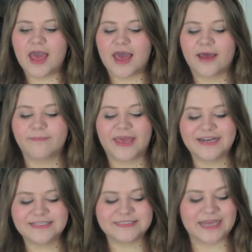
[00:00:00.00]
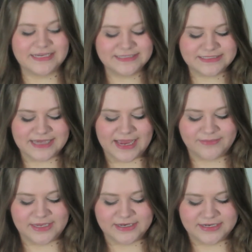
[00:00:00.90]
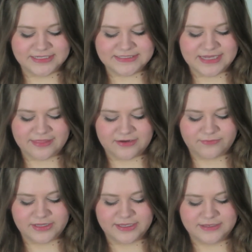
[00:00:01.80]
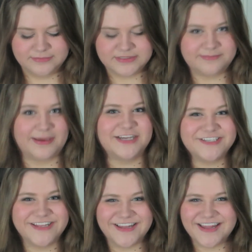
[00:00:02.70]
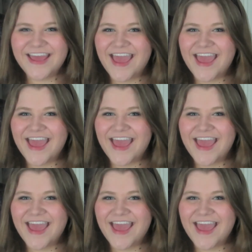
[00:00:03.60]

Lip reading: And it's nice. I mean, it's nothing really special.